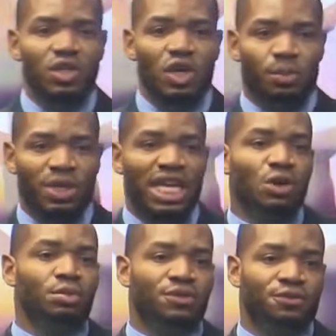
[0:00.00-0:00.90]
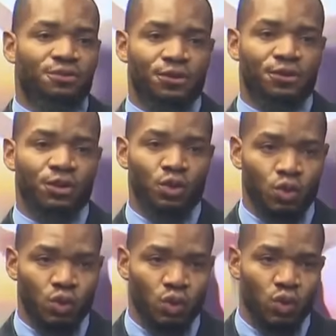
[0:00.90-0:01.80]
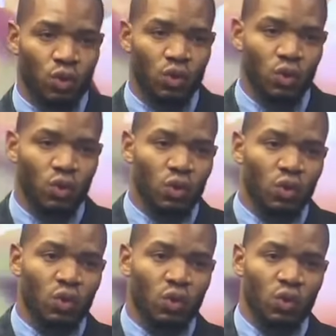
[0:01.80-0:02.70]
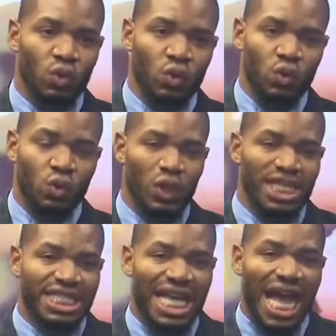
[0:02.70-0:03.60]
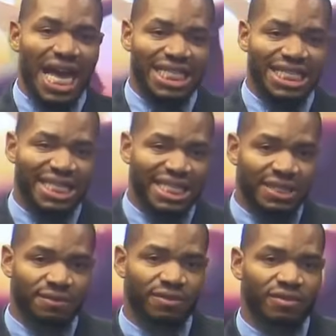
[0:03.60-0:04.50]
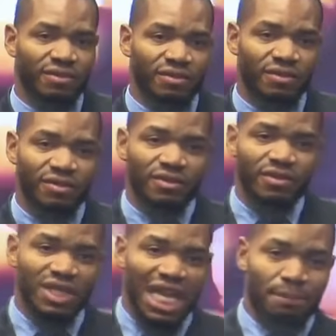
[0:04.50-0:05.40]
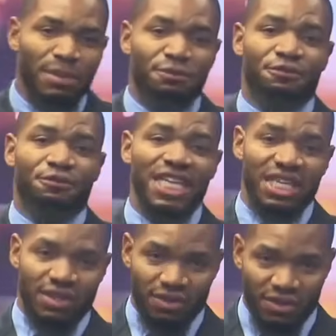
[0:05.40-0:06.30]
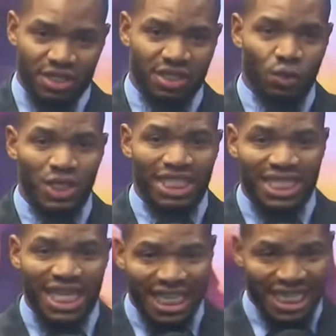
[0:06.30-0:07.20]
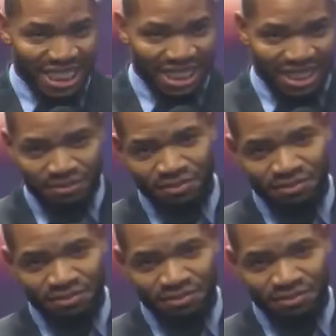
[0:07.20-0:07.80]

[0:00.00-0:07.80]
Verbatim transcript: your prayer will be filled with asking and be filled with thanking.